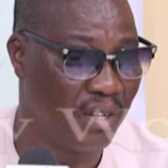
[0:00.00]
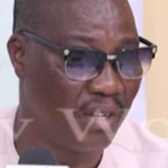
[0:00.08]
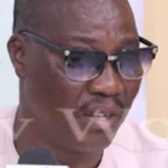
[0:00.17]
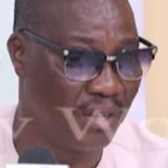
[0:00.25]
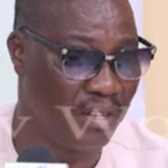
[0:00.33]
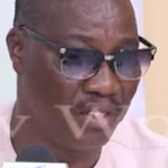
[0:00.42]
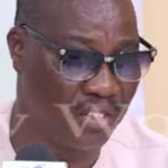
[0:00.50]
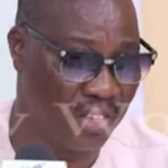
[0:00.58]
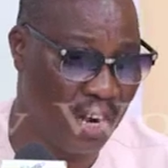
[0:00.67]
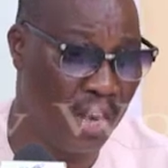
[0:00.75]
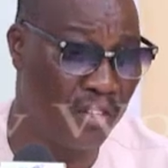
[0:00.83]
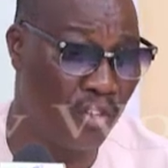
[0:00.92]
in
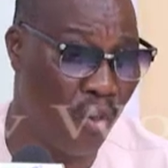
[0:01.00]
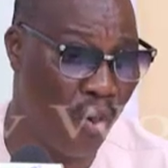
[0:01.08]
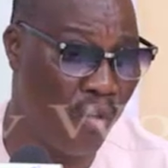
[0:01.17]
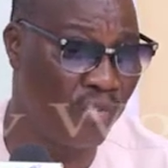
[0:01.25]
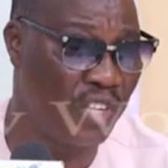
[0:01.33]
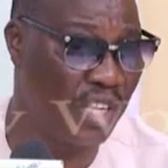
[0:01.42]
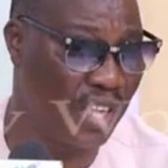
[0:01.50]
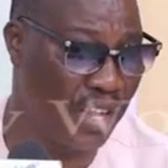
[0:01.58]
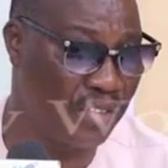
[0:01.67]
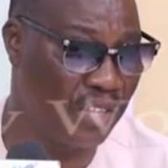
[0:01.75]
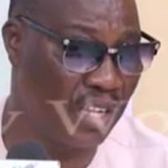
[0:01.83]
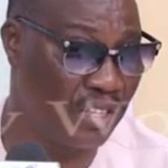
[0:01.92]
disregard of the
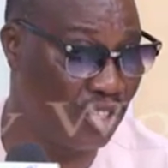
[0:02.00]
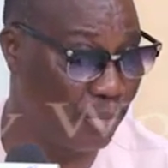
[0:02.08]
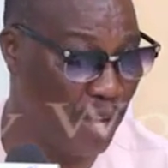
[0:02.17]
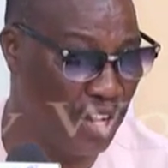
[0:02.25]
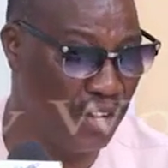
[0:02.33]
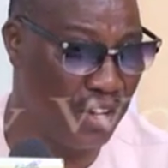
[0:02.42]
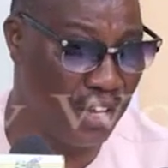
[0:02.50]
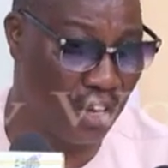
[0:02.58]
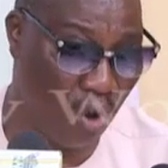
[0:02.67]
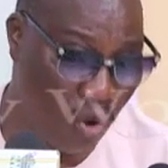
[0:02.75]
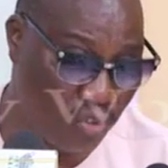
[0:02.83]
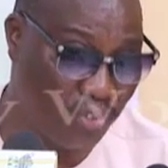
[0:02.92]
case that is pending in
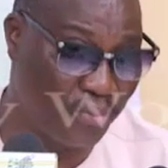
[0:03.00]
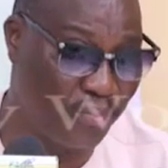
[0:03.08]
court.